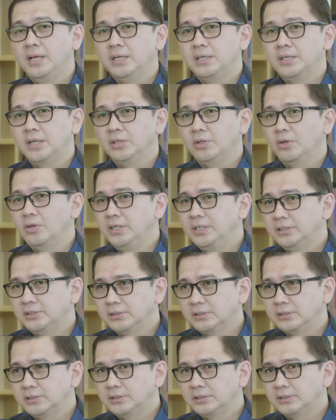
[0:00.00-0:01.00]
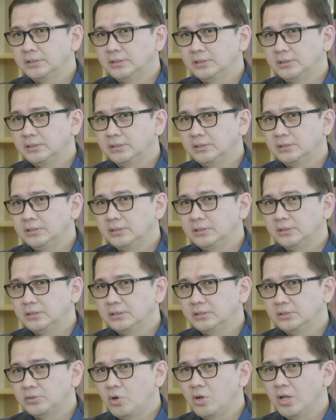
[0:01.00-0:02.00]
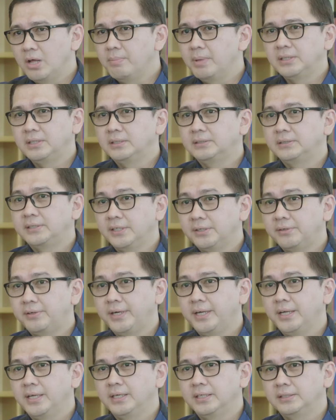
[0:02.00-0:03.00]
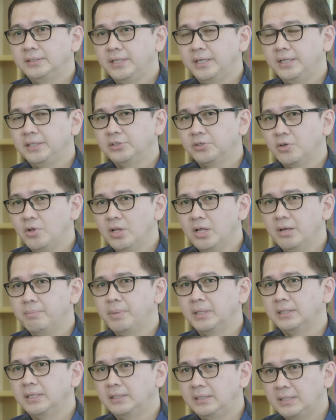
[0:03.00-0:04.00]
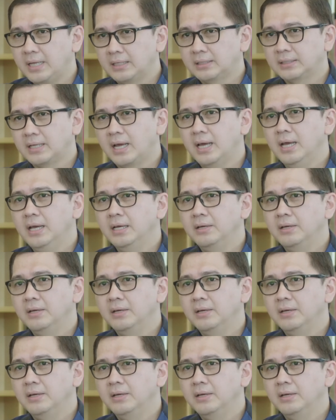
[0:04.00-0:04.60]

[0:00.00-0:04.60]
not only talk about the theory, they talk about the data.